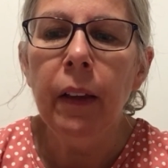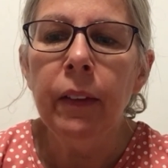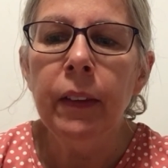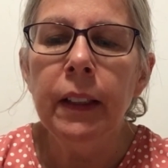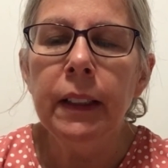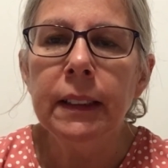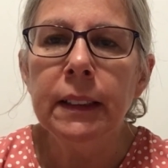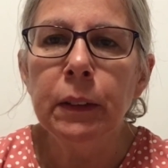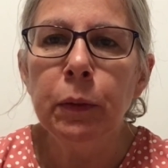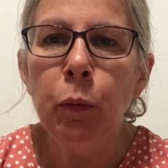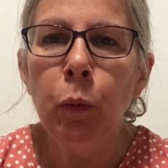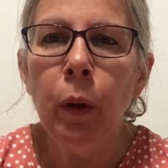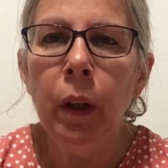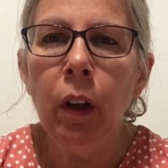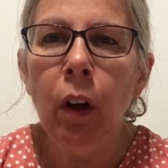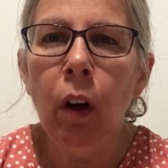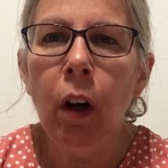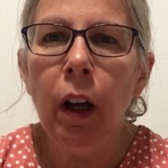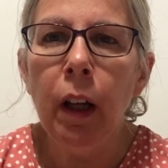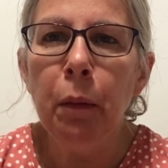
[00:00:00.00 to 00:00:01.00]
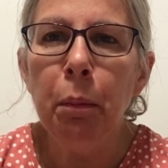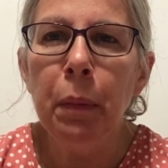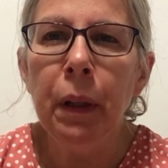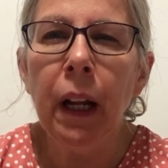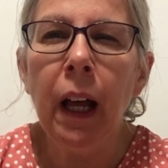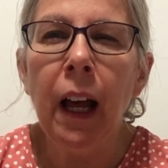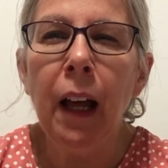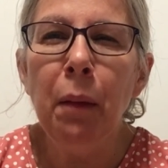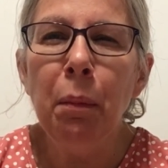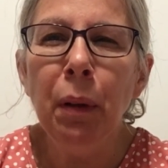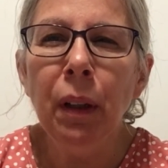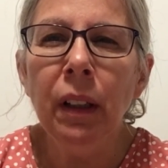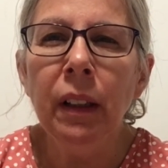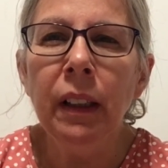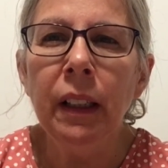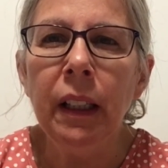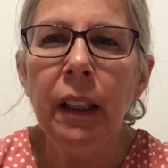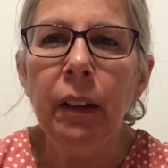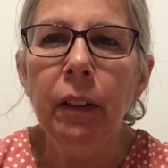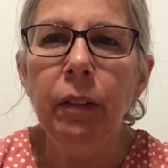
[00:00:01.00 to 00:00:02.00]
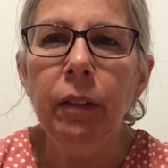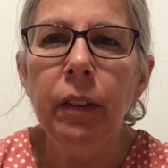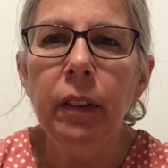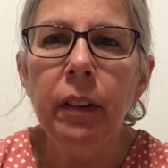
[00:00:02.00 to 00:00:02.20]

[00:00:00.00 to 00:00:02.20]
this went on, but I believe